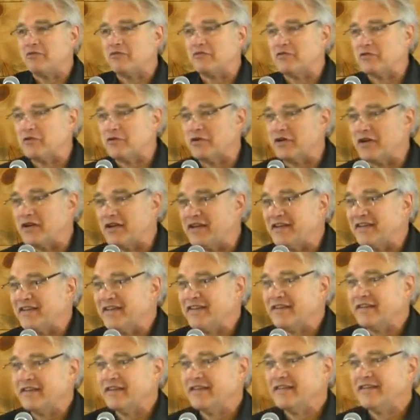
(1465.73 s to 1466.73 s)
before he
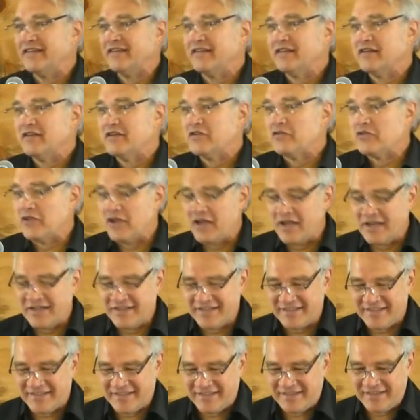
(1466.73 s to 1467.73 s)

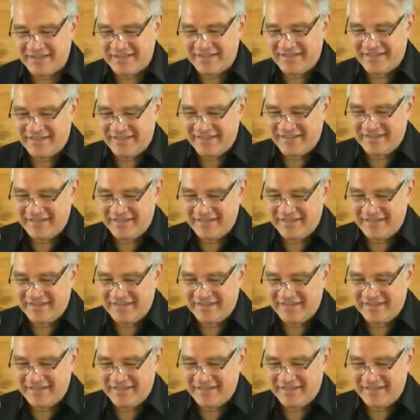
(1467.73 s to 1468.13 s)
thinks and